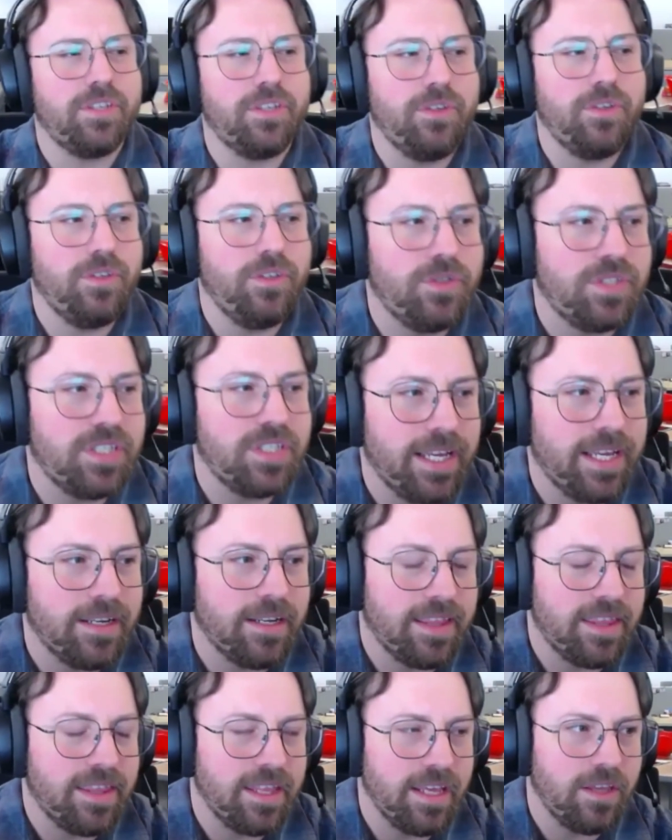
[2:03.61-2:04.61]
So you
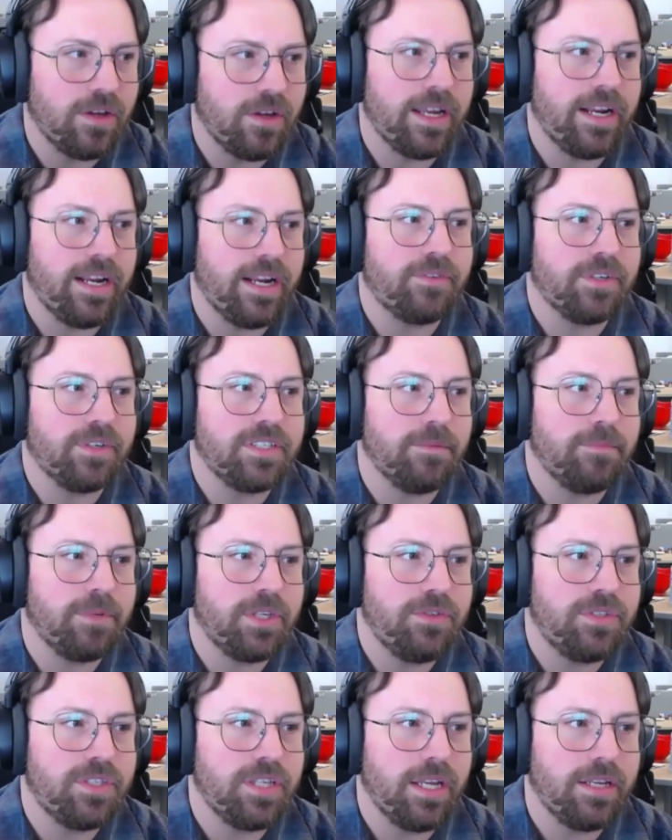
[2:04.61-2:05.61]
said, I think you cut out for a second,
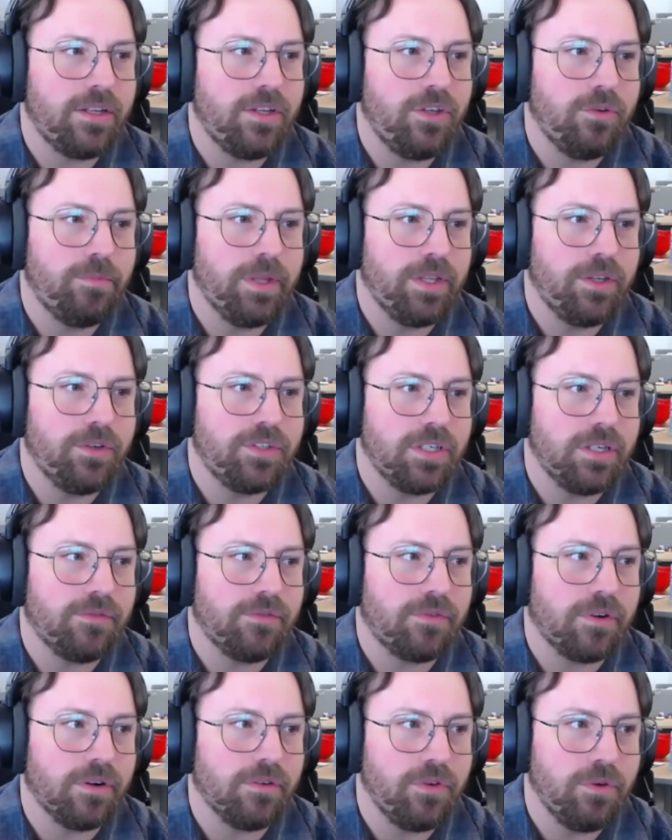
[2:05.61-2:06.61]
but you said you've been using
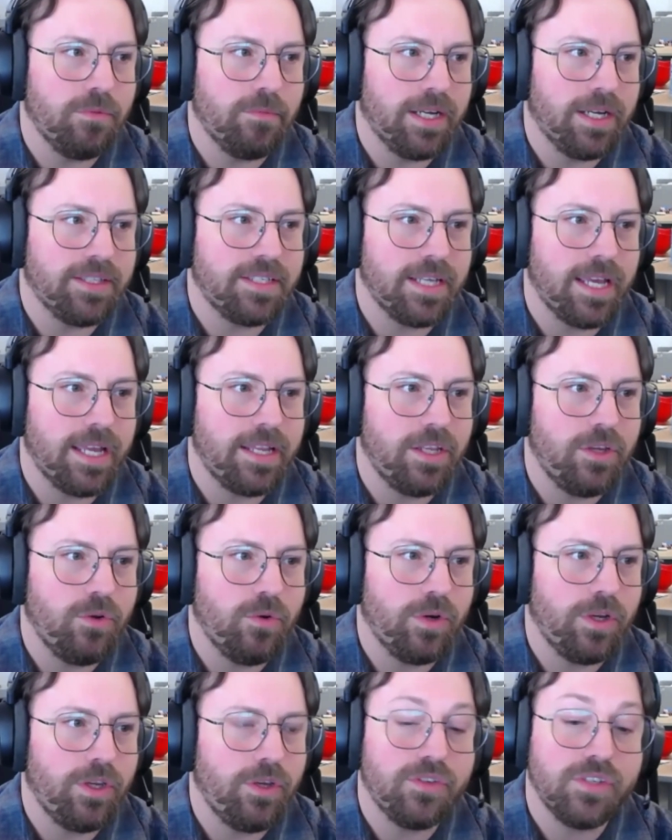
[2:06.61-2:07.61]
it for a few months, and
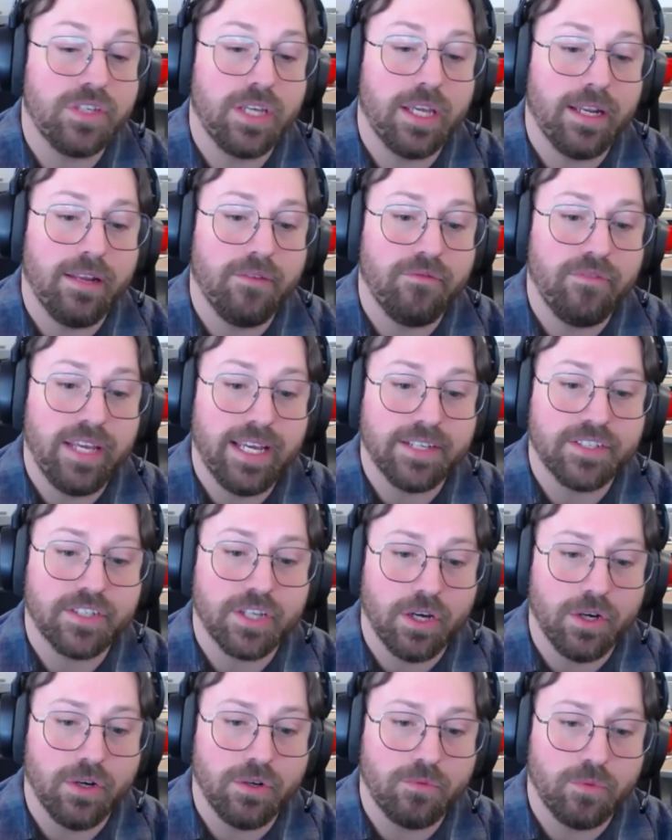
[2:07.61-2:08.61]
you were using it in
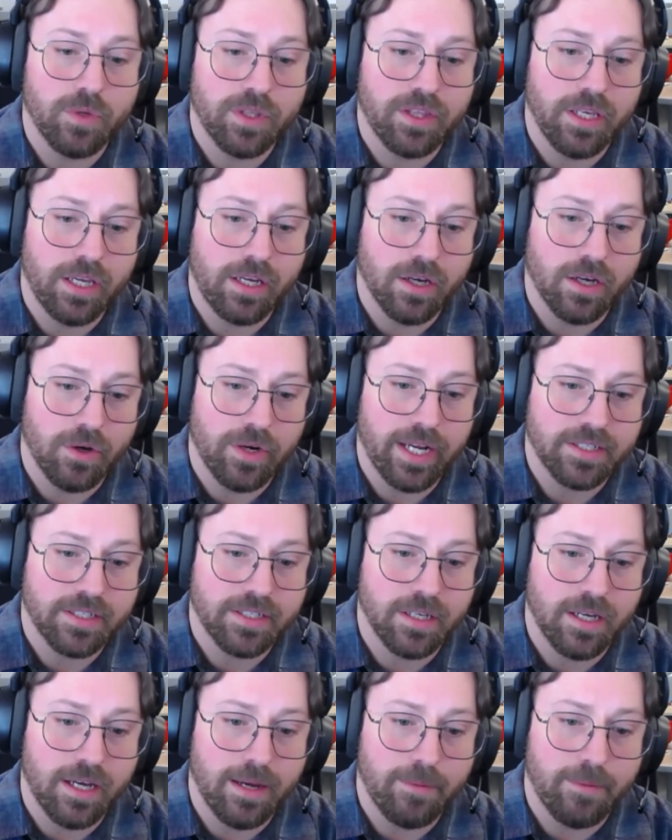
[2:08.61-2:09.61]
VS Code with the
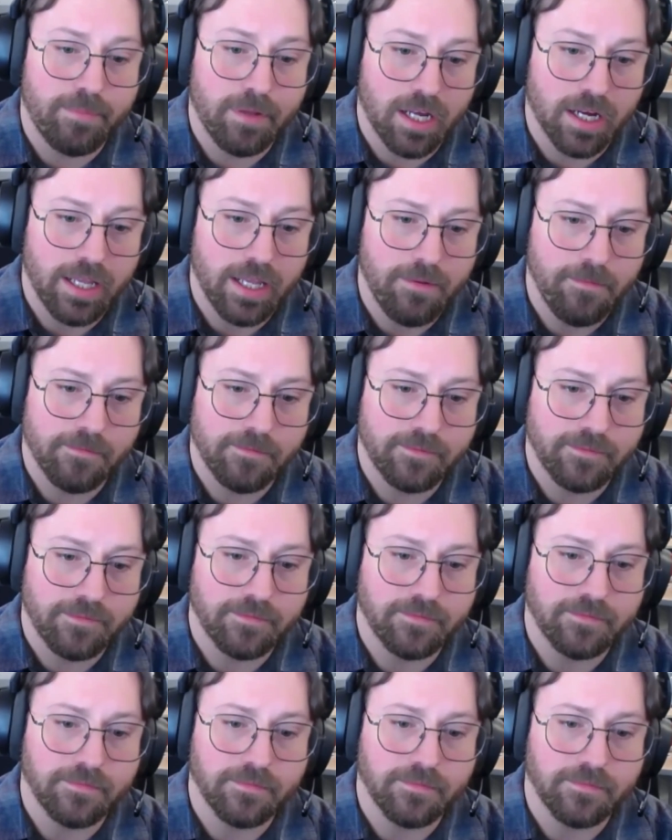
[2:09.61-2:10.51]
Codex plugin.